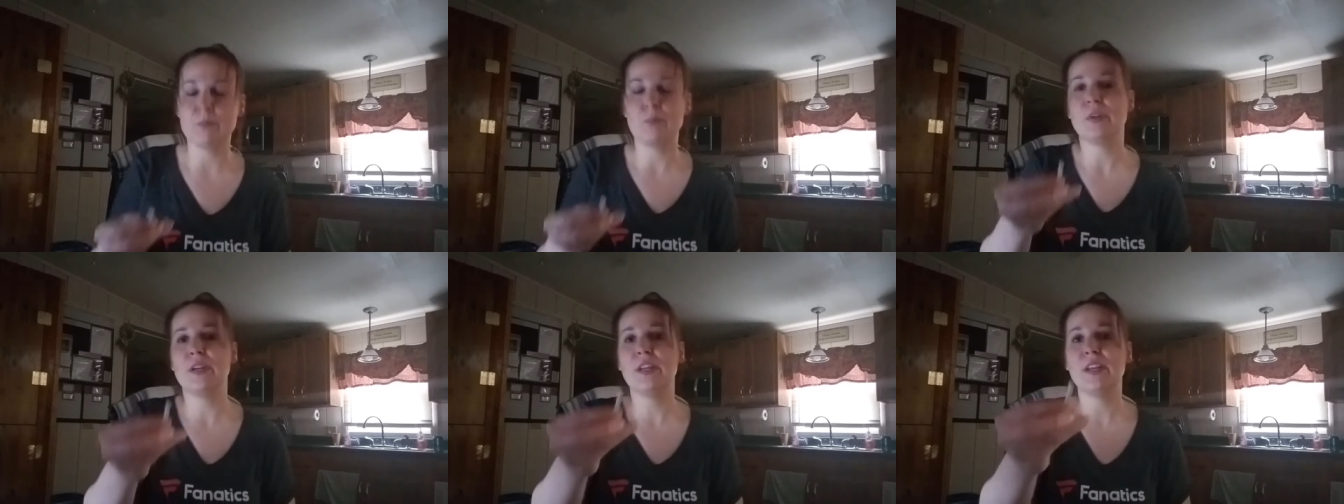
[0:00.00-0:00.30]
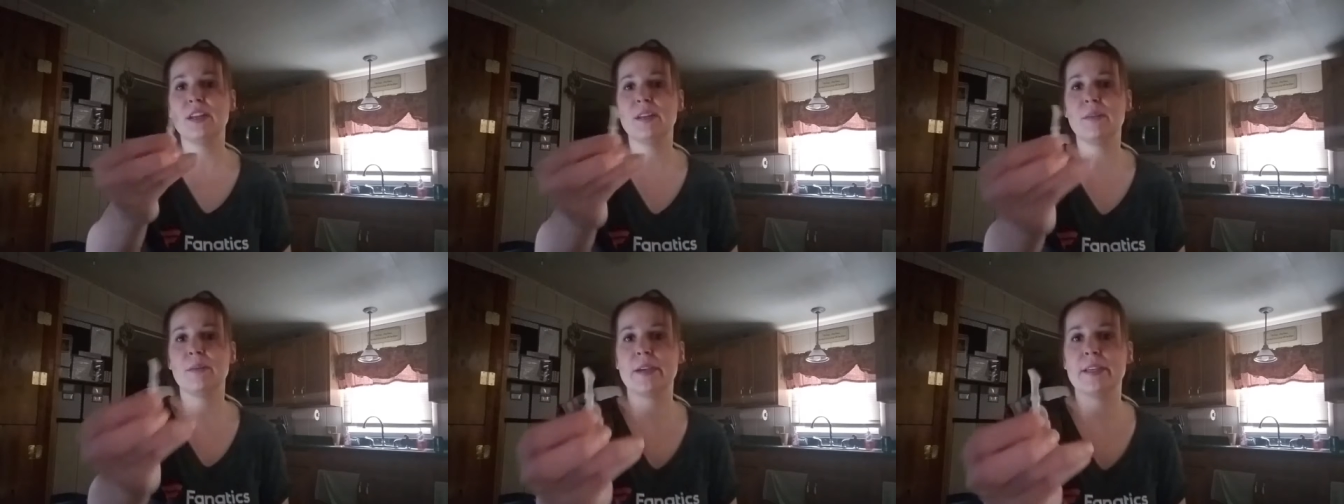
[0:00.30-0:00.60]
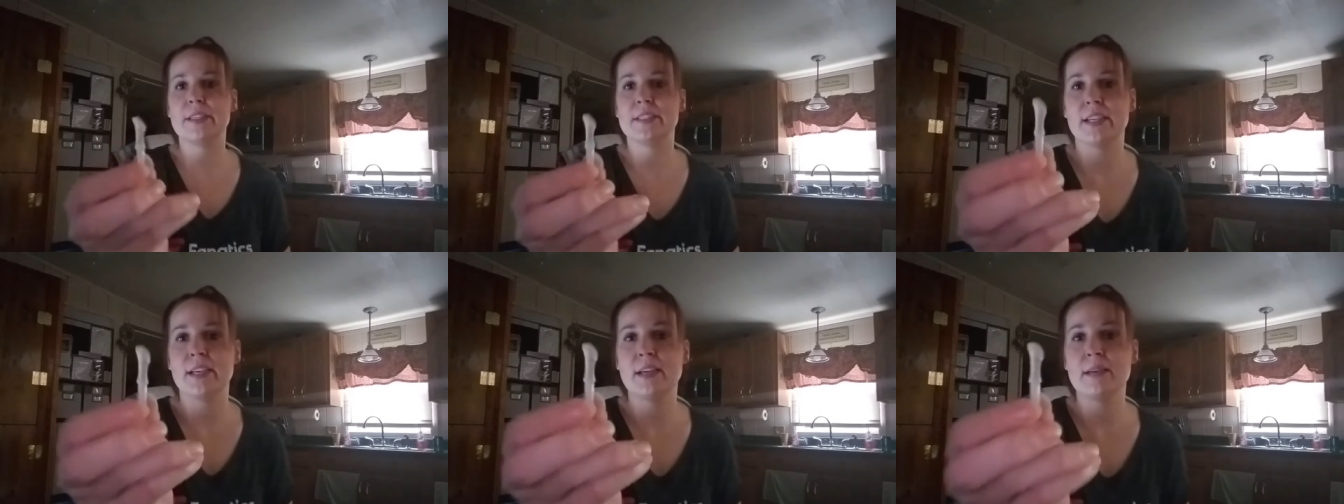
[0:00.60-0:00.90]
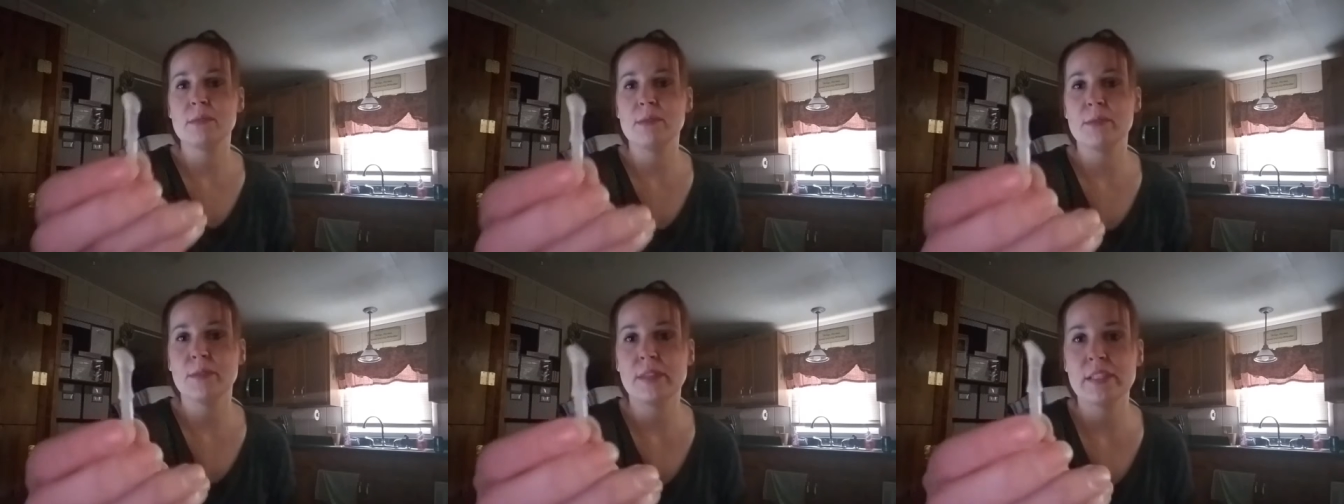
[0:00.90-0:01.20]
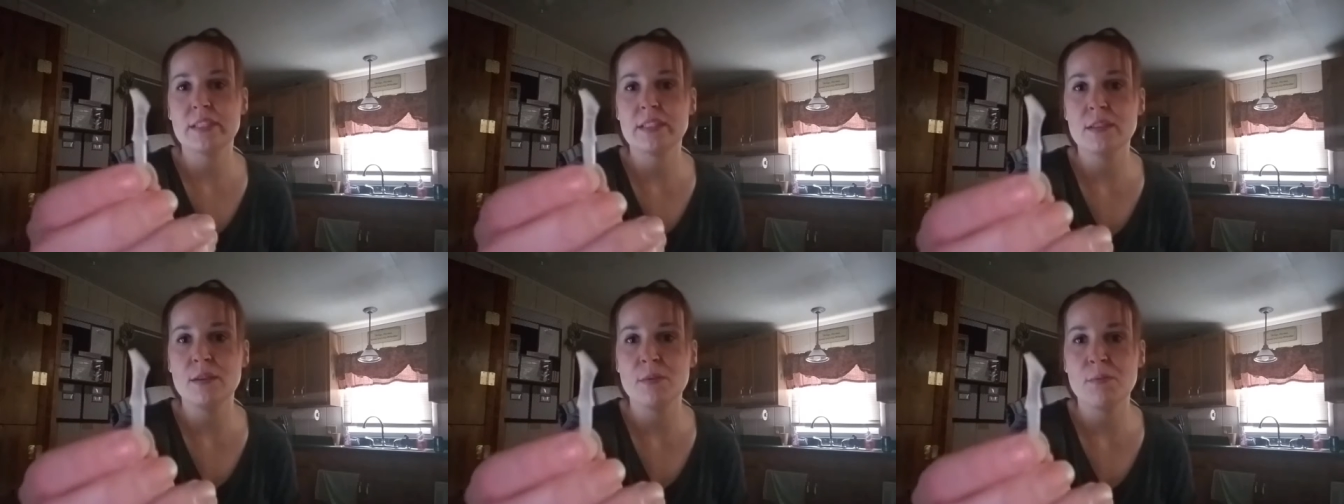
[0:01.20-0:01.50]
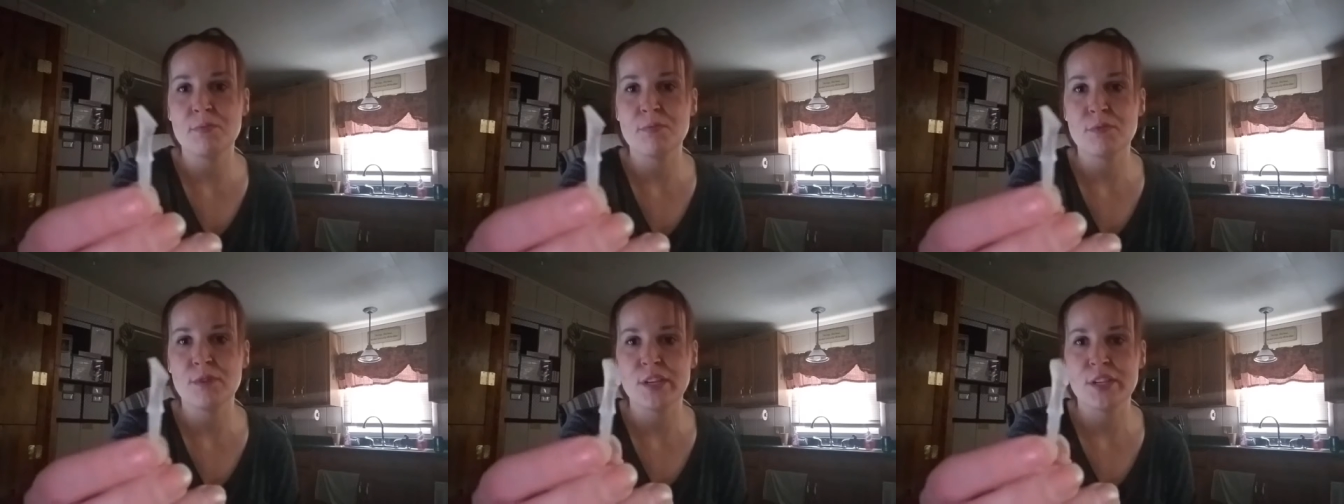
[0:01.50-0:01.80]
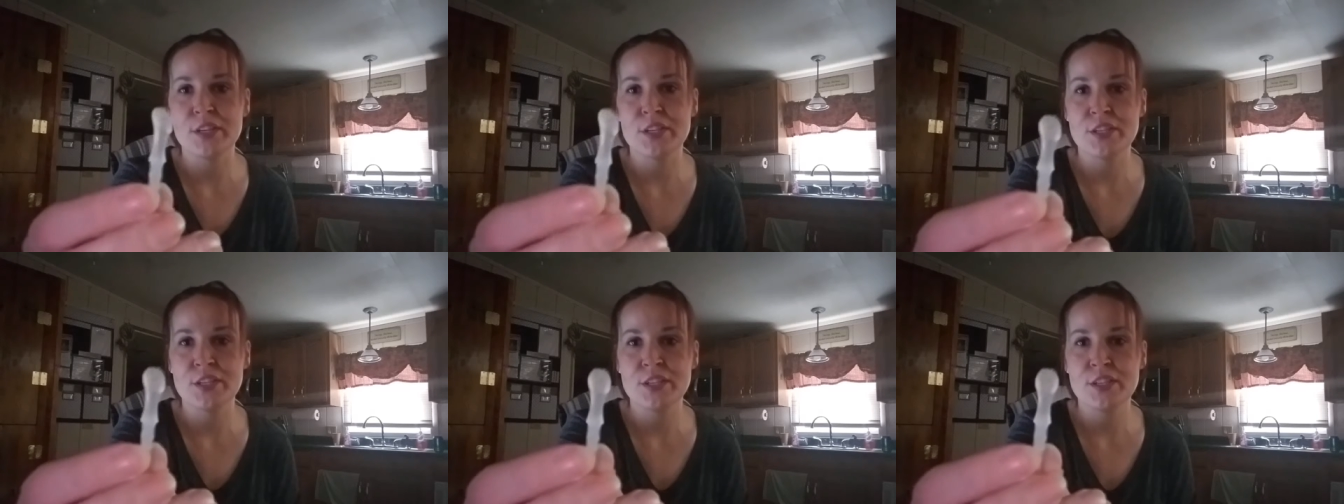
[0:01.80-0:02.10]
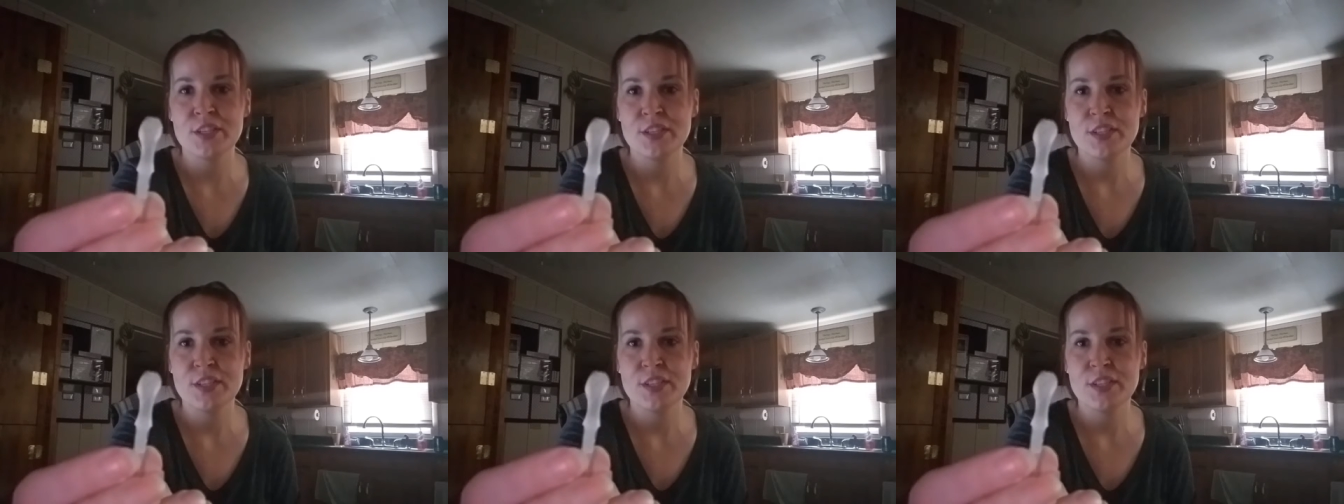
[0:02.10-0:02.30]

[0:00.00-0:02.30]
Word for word: But anyways, it comes with this little brush.